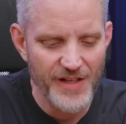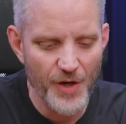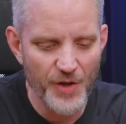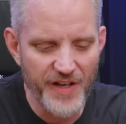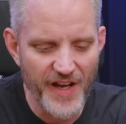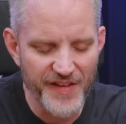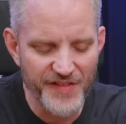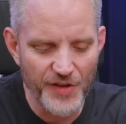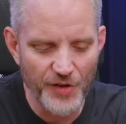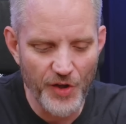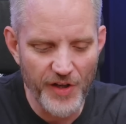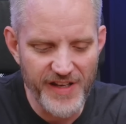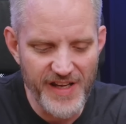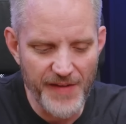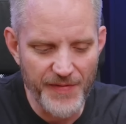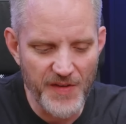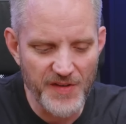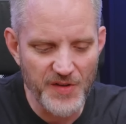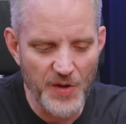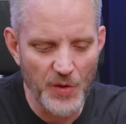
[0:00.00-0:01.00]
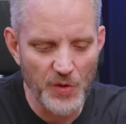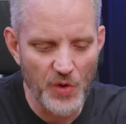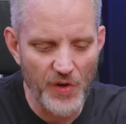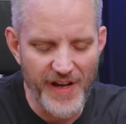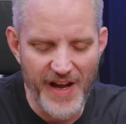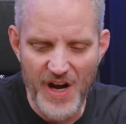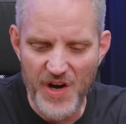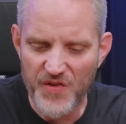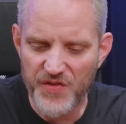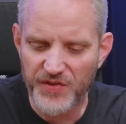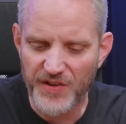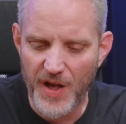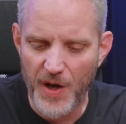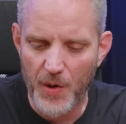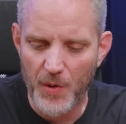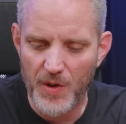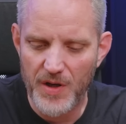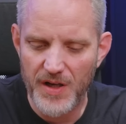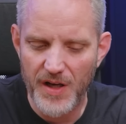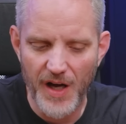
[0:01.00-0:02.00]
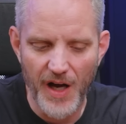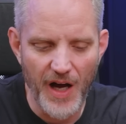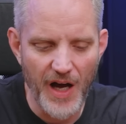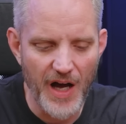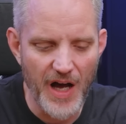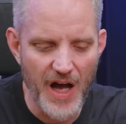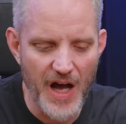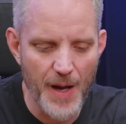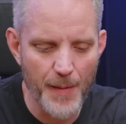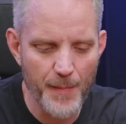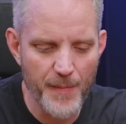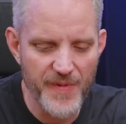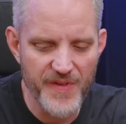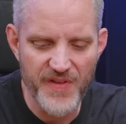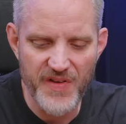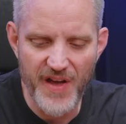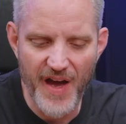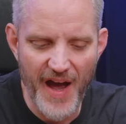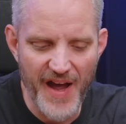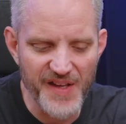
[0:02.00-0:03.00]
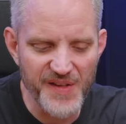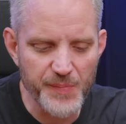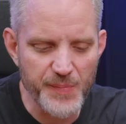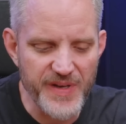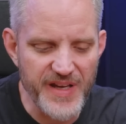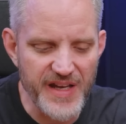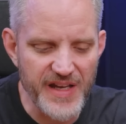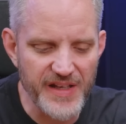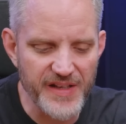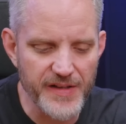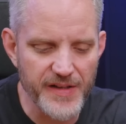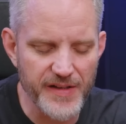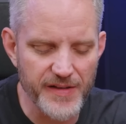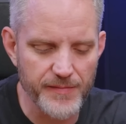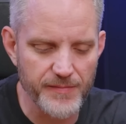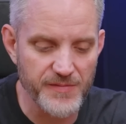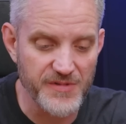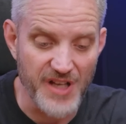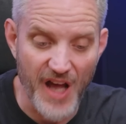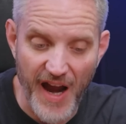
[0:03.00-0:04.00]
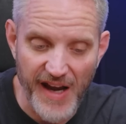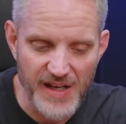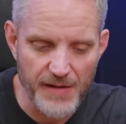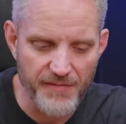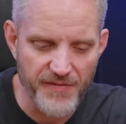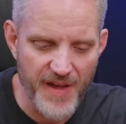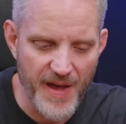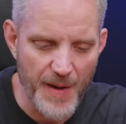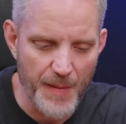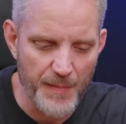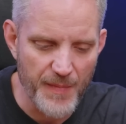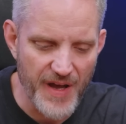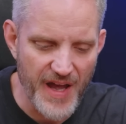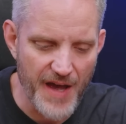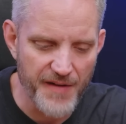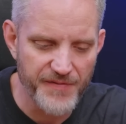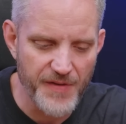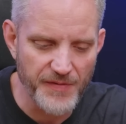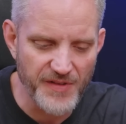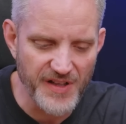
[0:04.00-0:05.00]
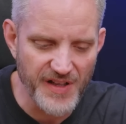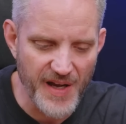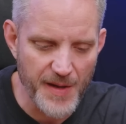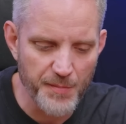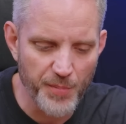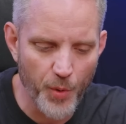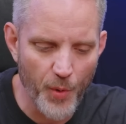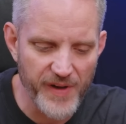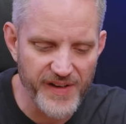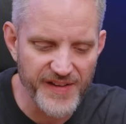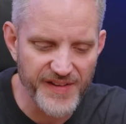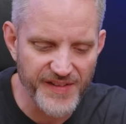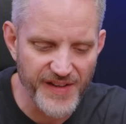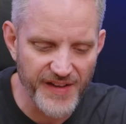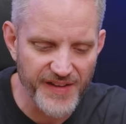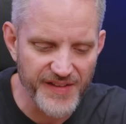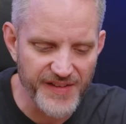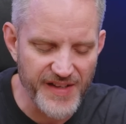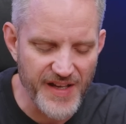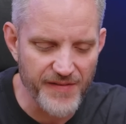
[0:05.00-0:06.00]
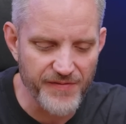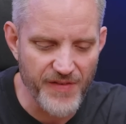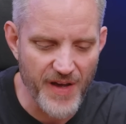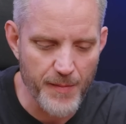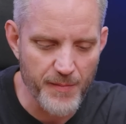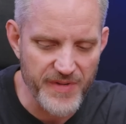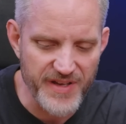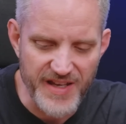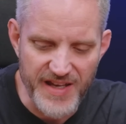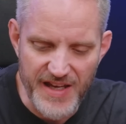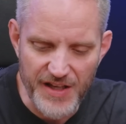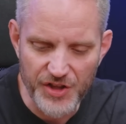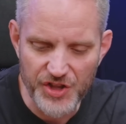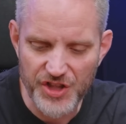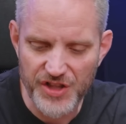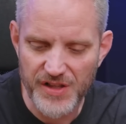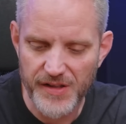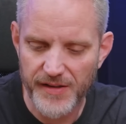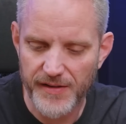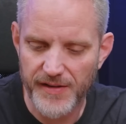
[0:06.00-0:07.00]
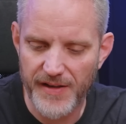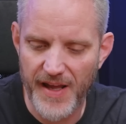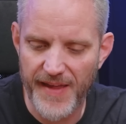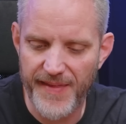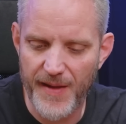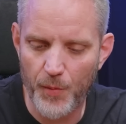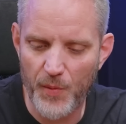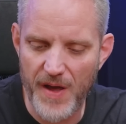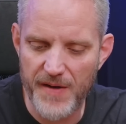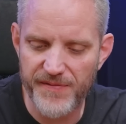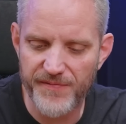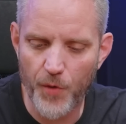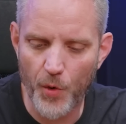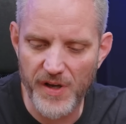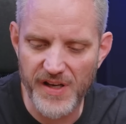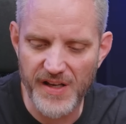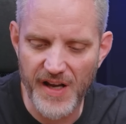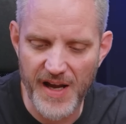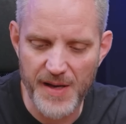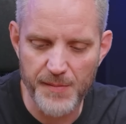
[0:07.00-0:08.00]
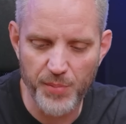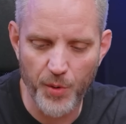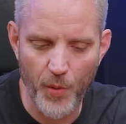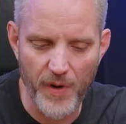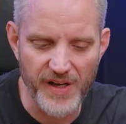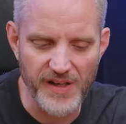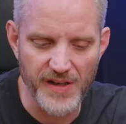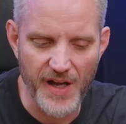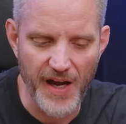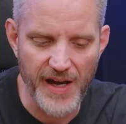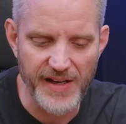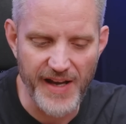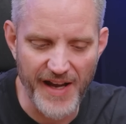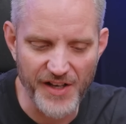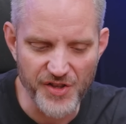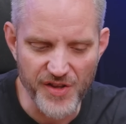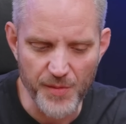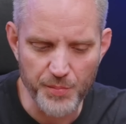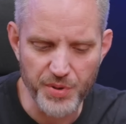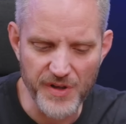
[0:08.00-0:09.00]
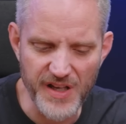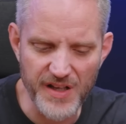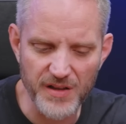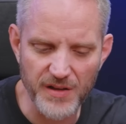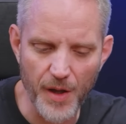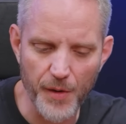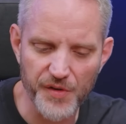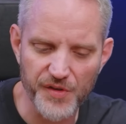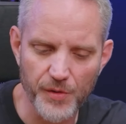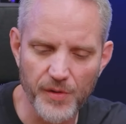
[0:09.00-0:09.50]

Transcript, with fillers: Okay, so looking at the total airflow, um, the high speed, nine of them have fifty-nine point six C F M each, and then we have forty-nine point nine. Actually, they're pretty close.